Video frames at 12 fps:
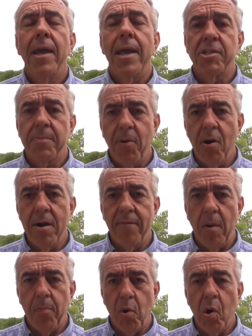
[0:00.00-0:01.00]
And as a part
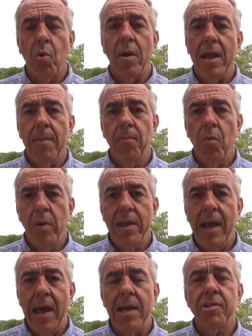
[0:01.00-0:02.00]
of our program,
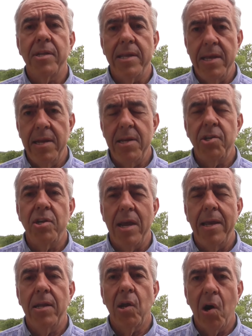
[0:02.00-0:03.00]
we actually
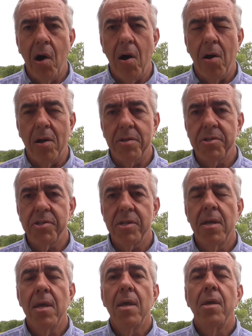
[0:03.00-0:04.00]
initiate calls
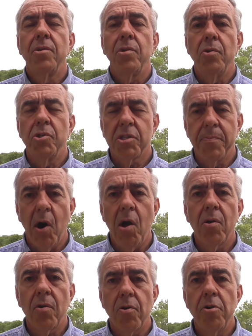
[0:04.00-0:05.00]
to
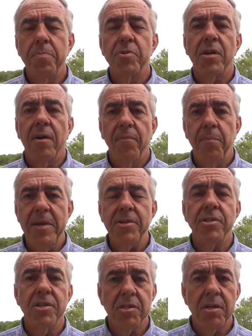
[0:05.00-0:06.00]
small groups of
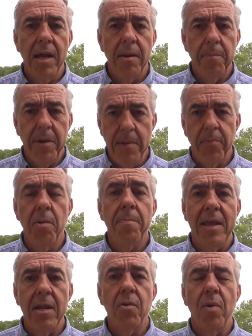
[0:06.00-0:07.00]
business people,
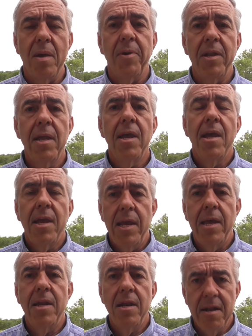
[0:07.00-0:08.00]
men and women,
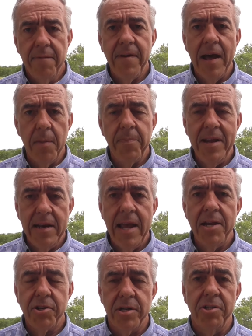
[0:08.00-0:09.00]
in developing
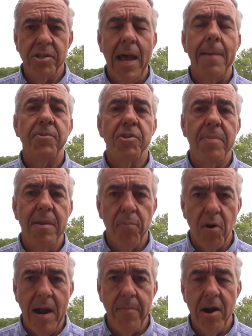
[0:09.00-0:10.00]
nations. Happens to be
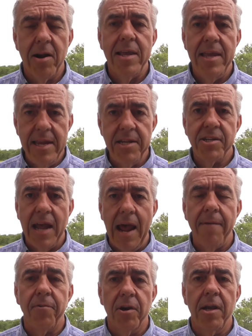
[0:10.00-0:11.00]
primarily East
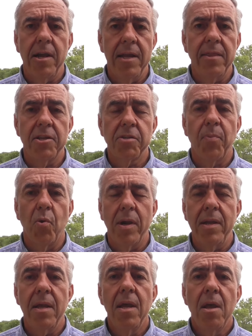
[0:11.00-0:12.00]
Africa at this
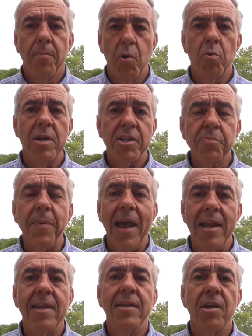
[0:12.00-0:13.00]
point, but we're
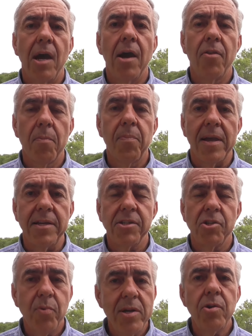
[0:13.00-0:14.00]
expanding to other
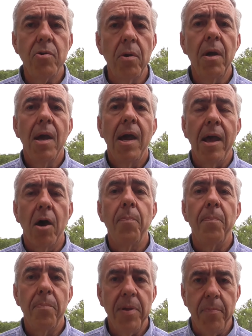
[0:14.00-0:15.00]
places. We do
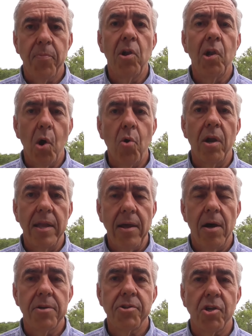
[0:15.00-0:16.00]
help people locally
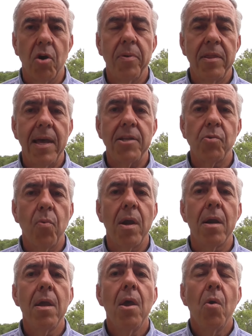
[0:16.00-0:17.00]
also, but that's
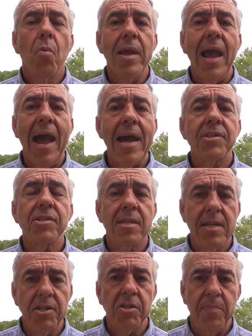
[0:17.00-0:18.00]
where we
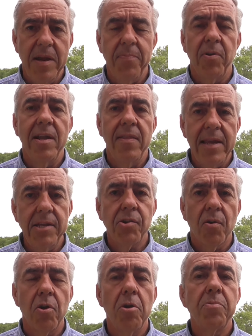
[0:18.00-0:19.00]
ask these people in these
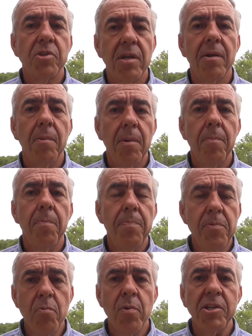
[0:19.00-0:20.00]
groups to
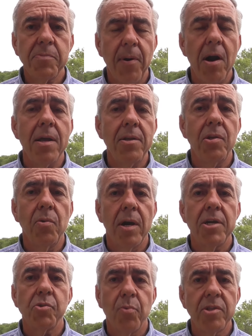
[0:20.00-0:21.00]
respond to
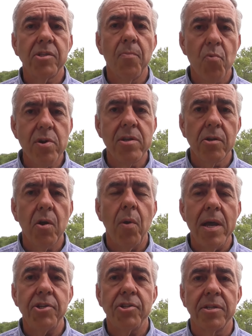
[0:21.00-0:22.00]
us with some real
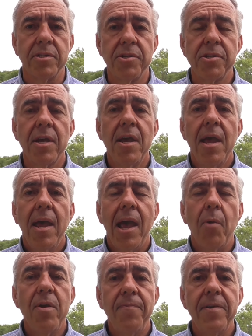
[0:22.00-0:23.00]
questions.
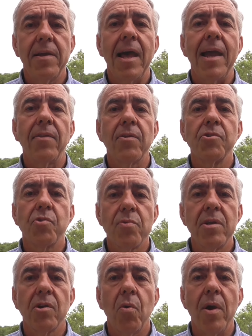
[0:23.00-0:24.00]
And we feel like those
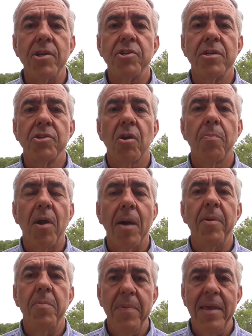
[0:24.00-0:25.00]
real questions are
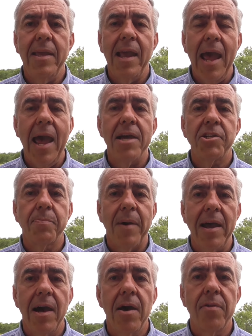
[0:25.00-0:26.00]
probably being asked
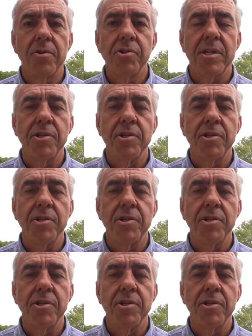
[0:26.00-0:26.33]
by others.